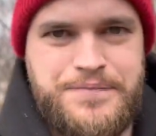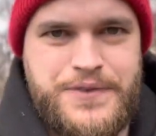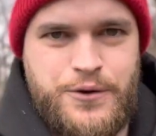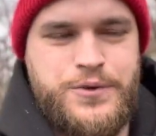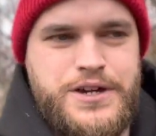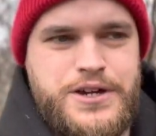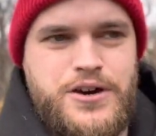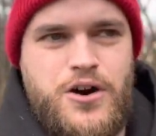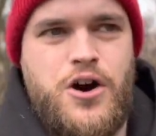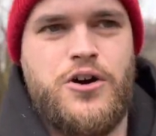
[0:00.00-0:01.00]
That we
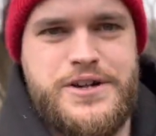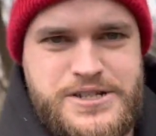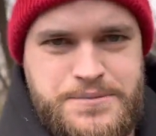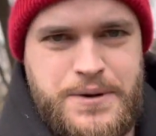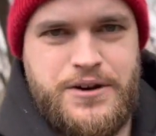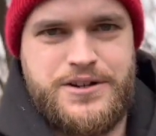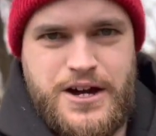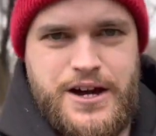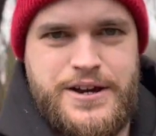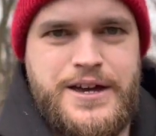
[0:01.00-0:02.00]
are a spirit.
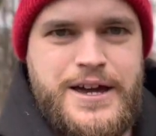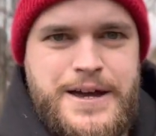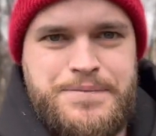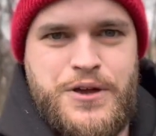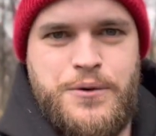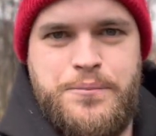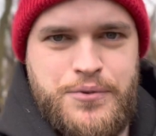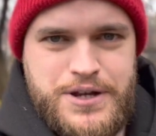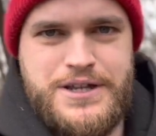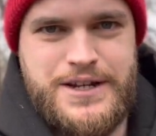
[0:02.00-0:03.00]
God, you know,
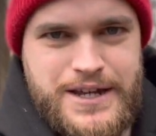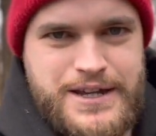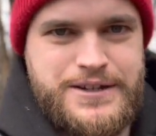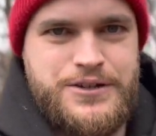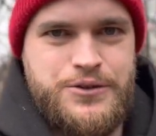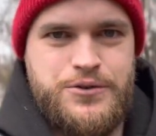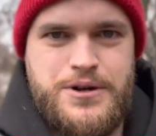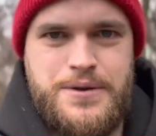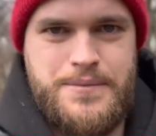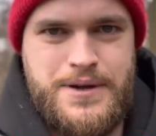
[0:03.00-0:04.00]
breathed into
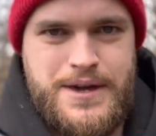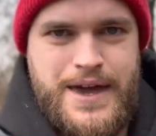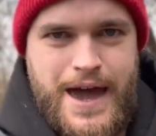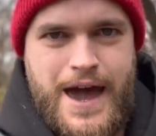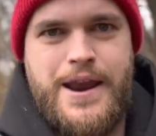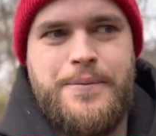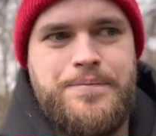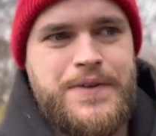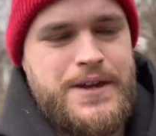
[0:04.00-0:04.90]
Adam,